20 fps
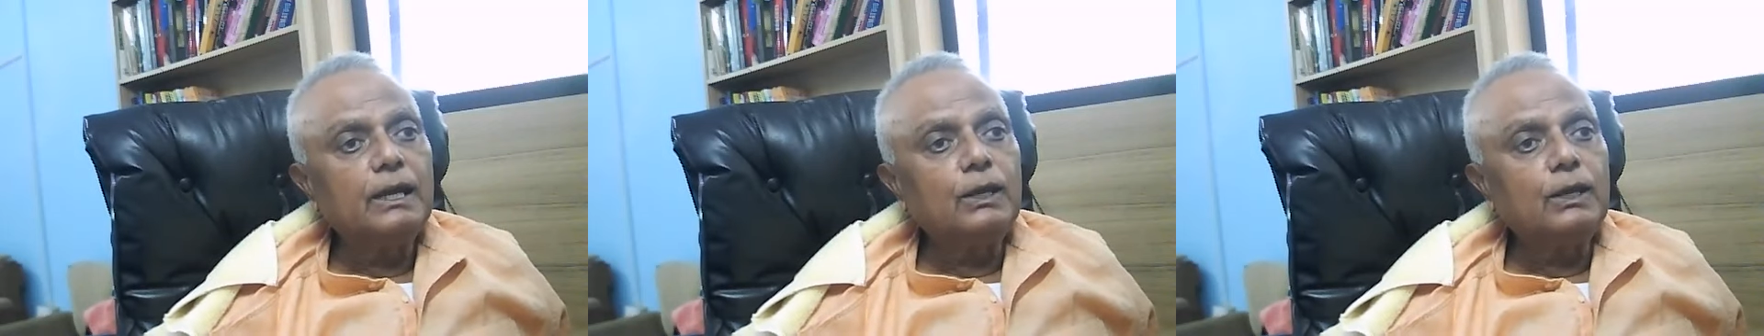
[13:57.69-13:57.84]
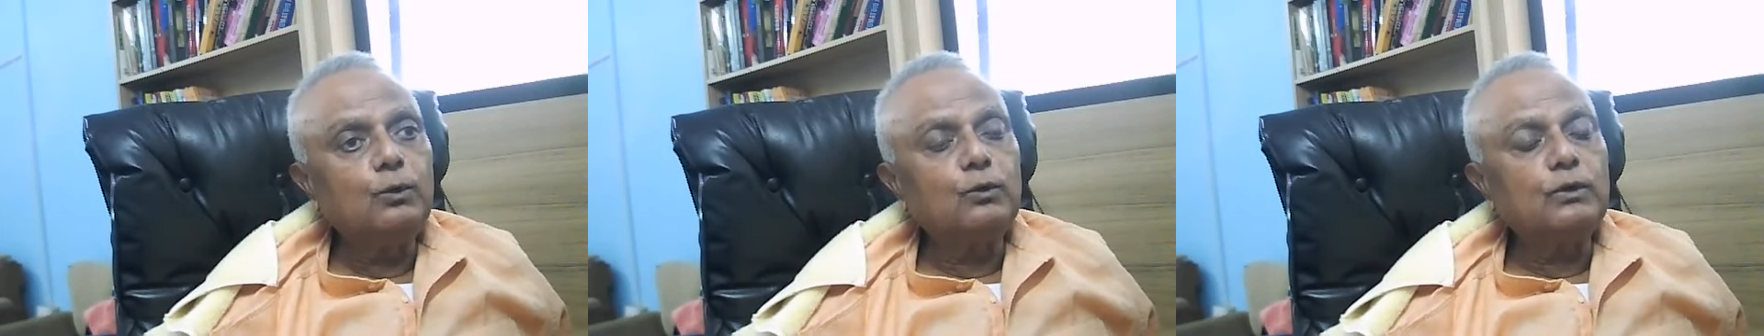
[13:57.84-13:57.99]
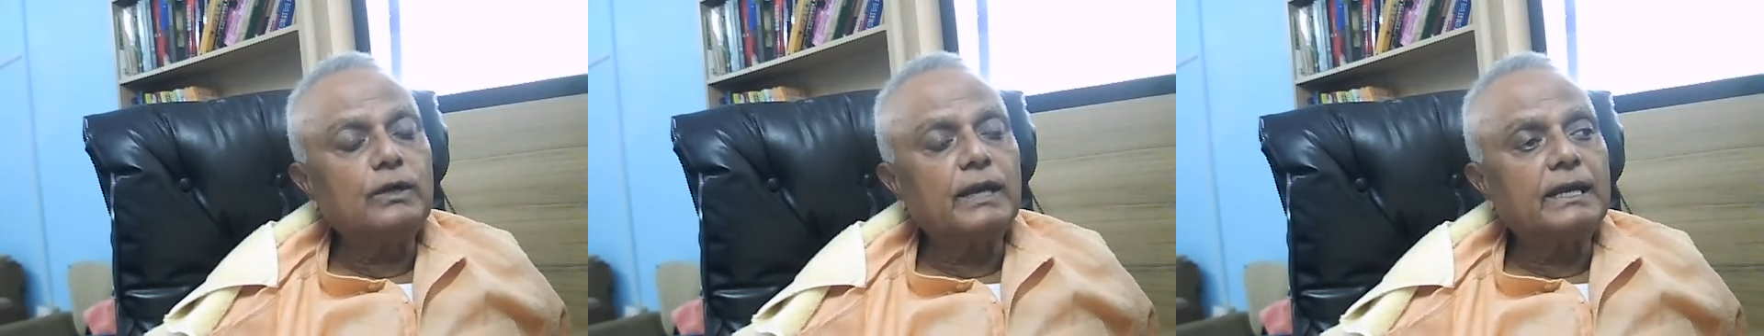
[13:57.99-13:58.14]

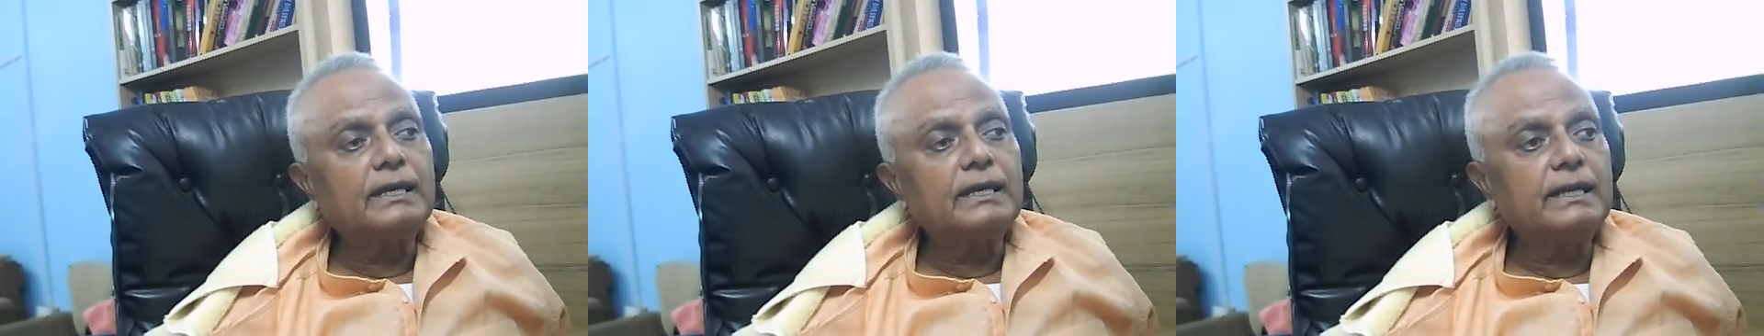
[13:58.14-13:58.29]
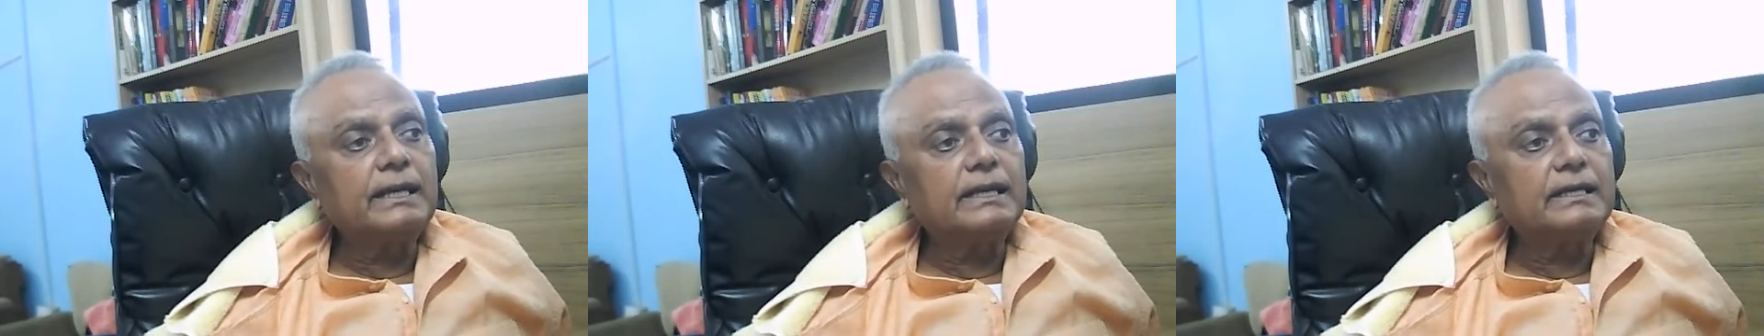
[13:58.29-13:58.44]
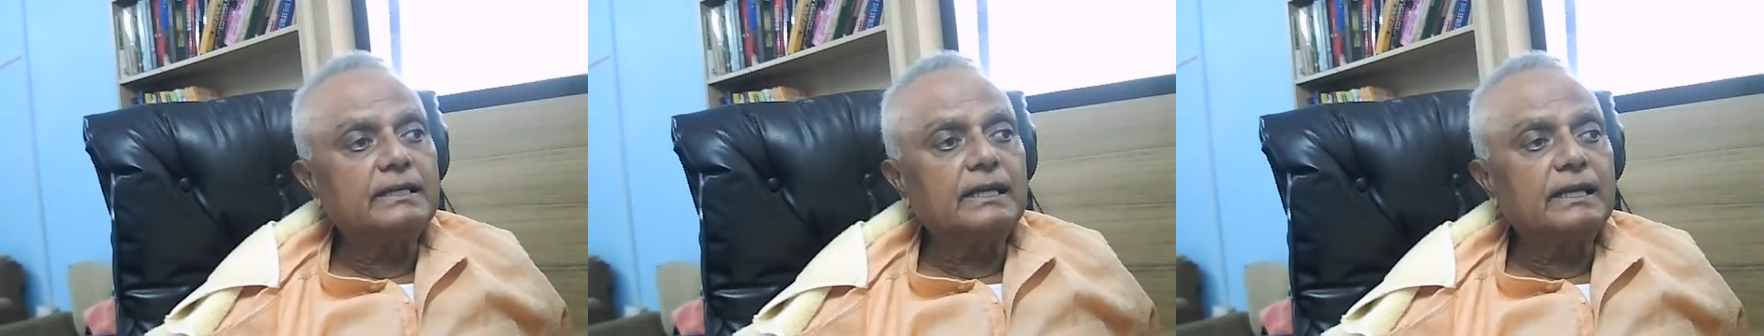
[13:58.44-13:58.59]
you can
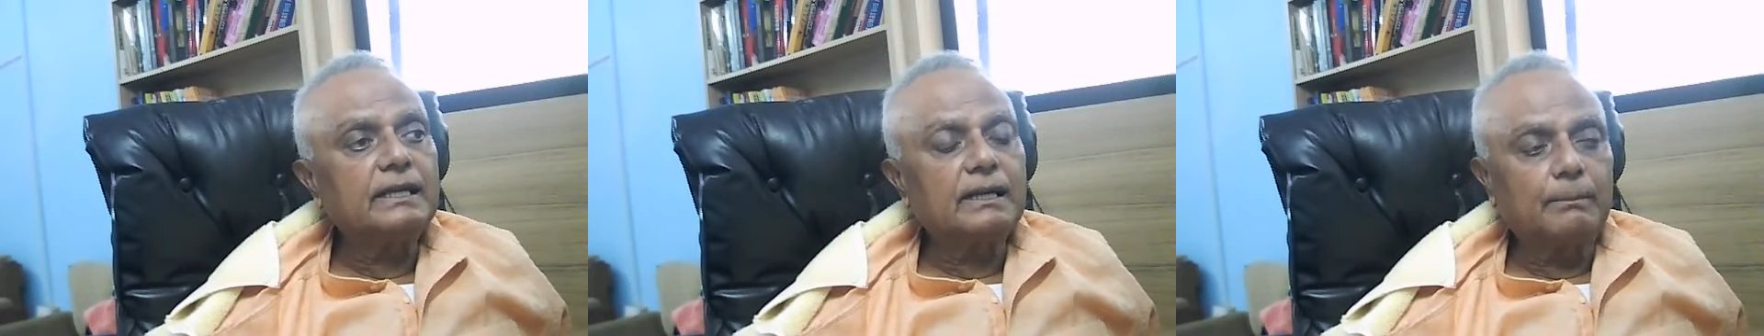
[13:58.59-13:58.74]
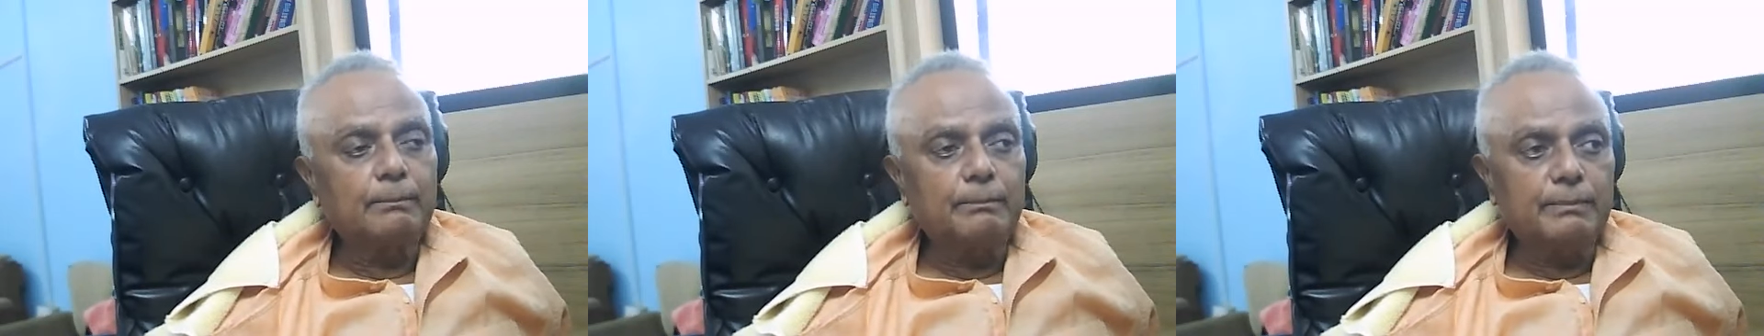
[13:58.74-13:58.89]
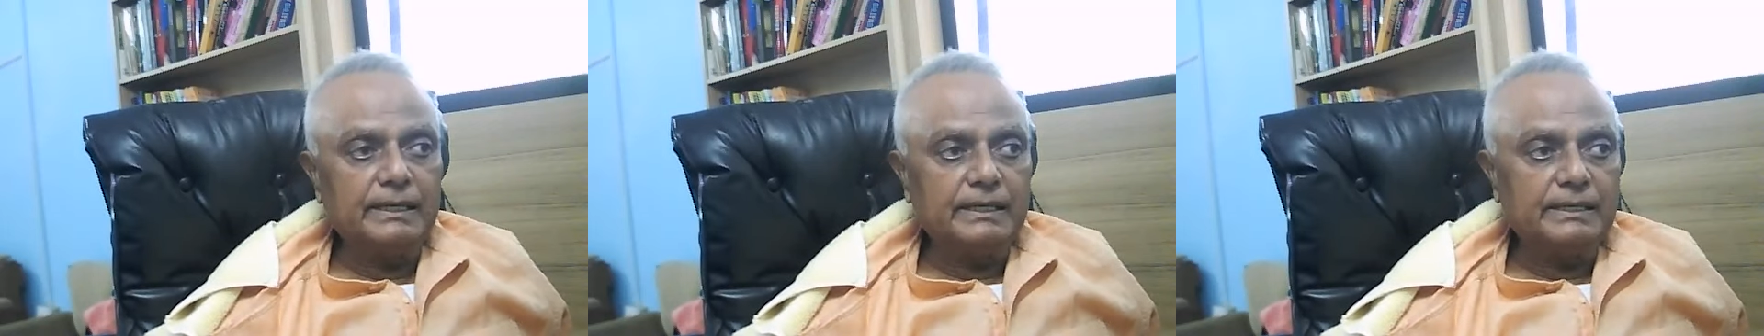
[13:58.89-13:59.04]
get the
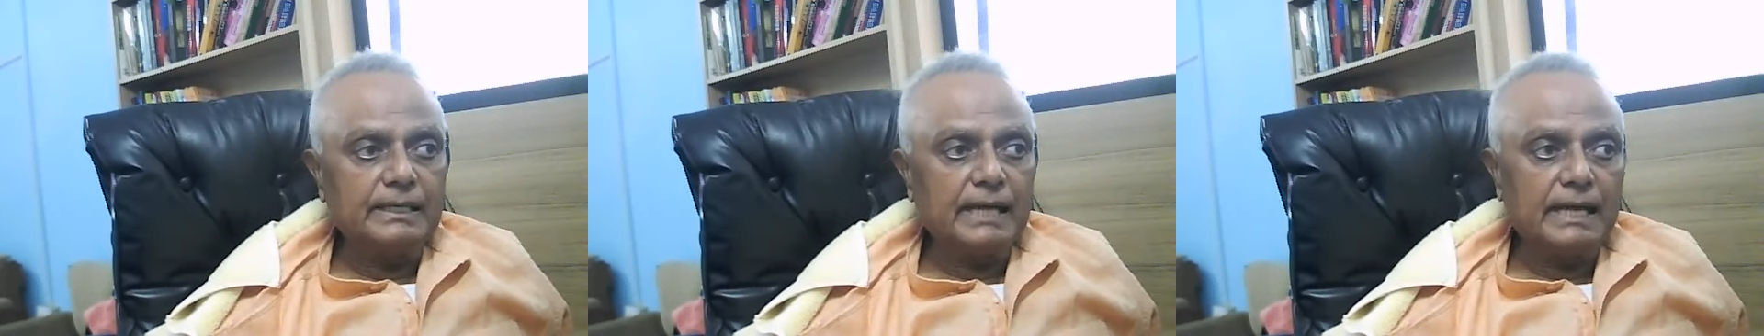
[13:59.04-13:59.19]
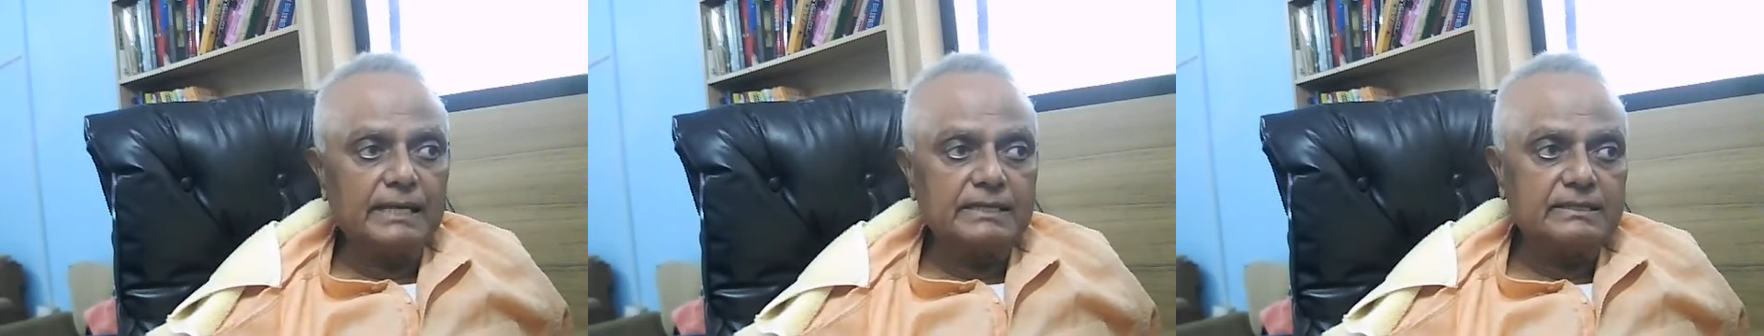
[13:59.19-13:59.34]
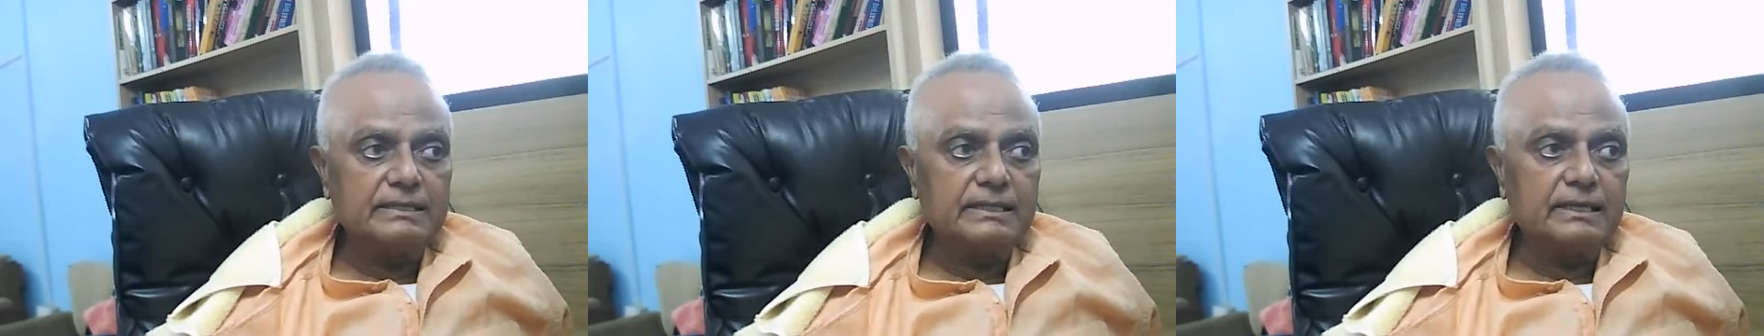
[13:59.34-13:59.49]
complete
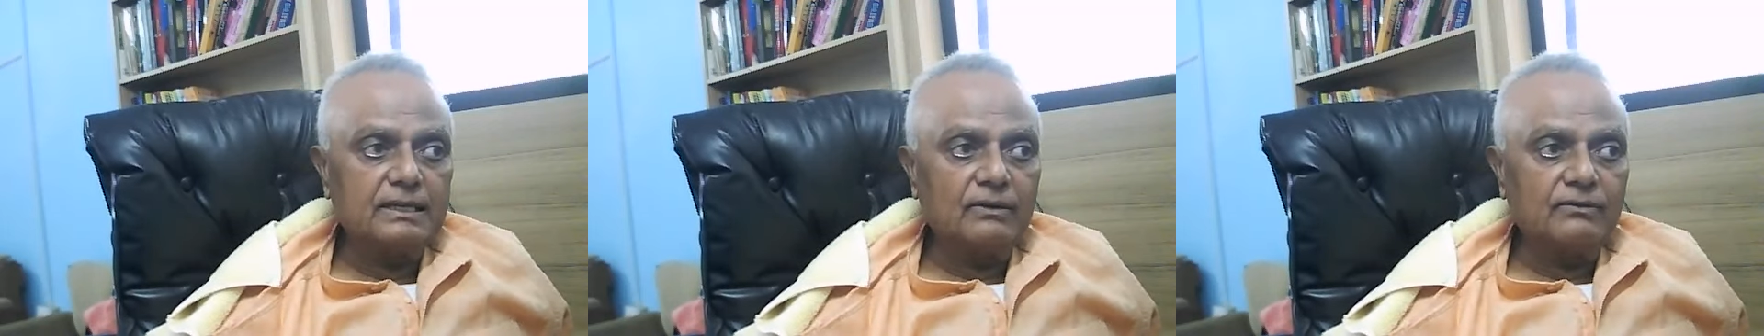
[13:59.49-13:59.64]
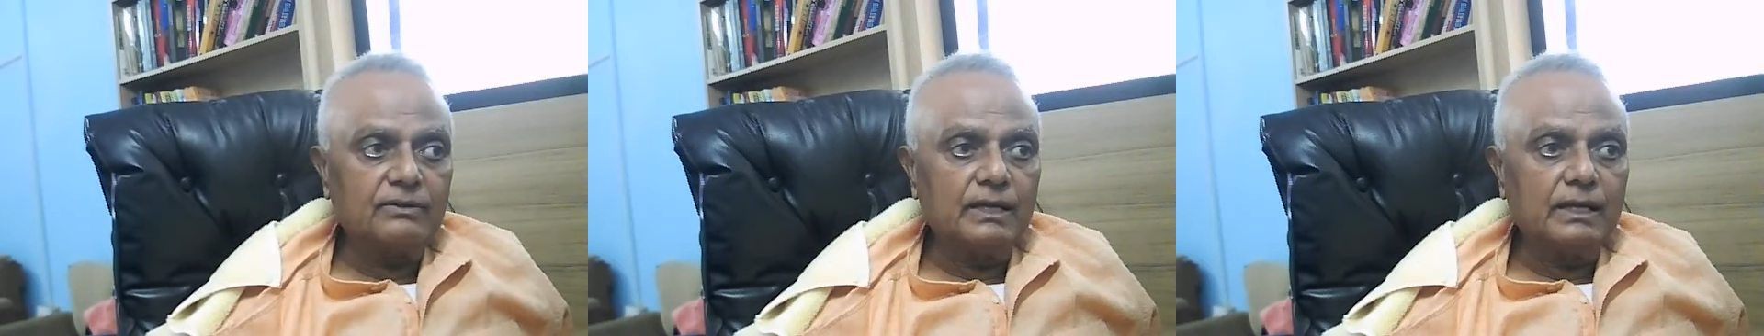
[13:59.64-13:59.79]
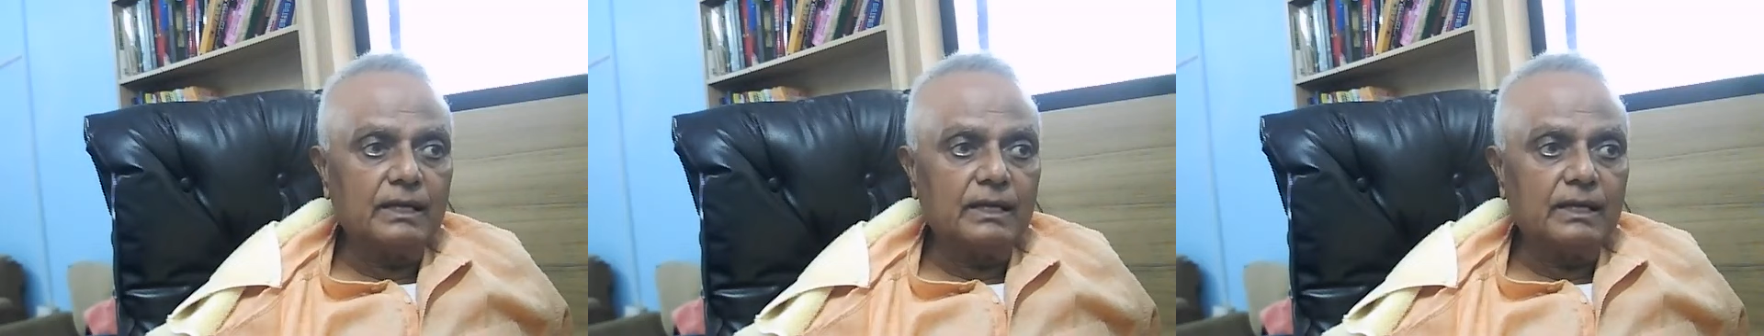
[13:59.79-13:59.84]
answer of